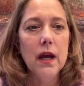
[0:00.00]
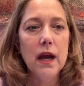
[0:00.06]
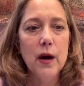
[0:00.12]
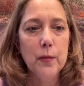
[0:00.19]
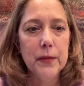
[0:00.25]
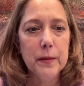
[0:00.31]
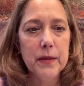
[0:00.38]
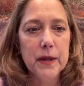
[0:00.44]

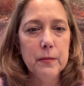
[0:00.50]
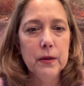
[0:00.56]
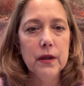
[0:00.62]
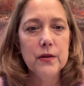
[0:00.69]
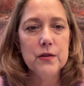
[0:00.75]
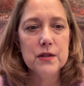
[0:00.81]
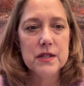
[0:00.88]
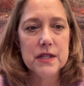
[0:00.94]
helping
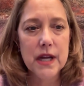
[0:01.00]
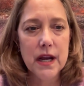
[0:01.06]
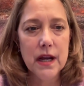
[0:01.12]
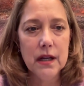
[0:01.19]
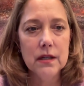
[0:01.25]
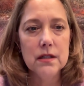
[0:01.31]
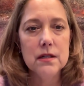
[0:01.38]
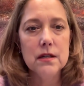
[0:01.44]
people
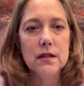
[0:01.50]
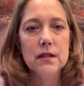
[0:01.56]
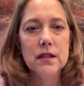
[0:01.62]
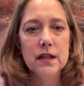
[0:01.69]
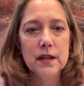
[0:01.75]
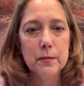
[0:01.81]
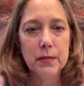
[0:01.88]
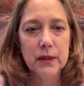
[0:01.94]
understand
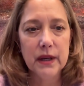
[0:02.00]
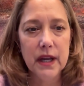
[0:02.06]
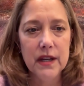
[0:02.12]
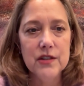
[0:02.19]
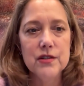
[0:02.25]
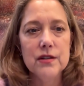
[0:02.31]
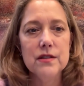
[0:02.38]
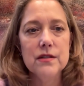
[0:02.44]
the
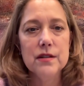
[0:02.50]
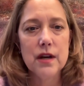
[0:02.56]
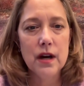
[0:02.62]
implications